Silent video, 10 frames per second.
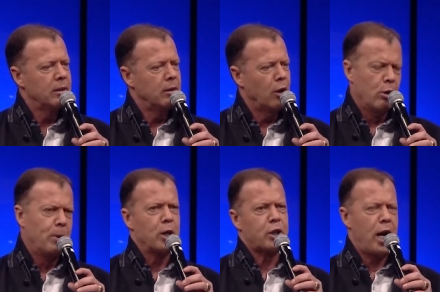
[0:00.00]
Oh,
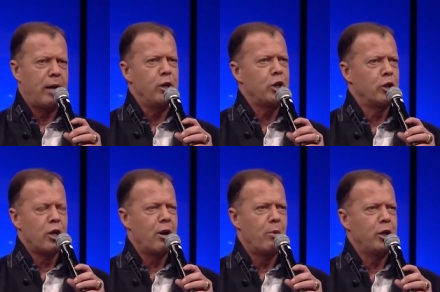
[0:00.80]
Pastor, I had a vision. You
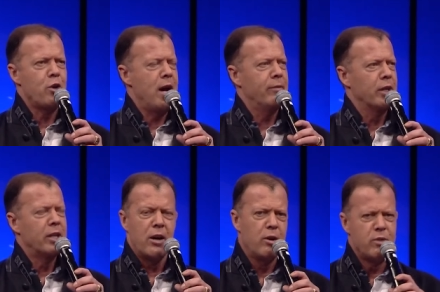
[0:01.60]
know, I went to heaven.
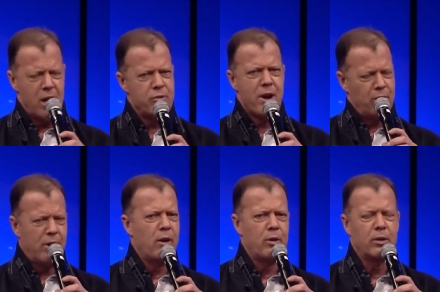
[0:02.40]
No, no, no,
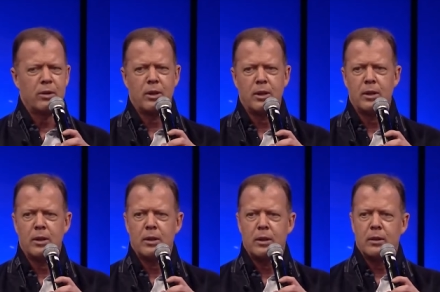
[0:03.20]
no.
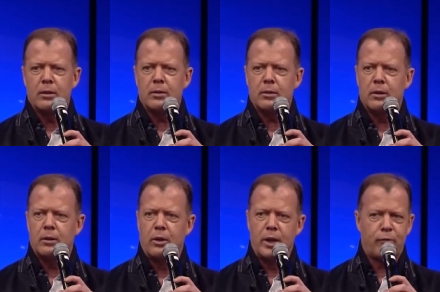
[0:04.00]

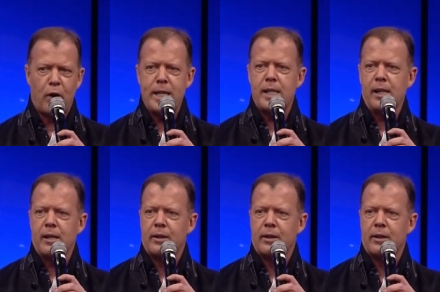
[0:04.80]
Don't get flaky.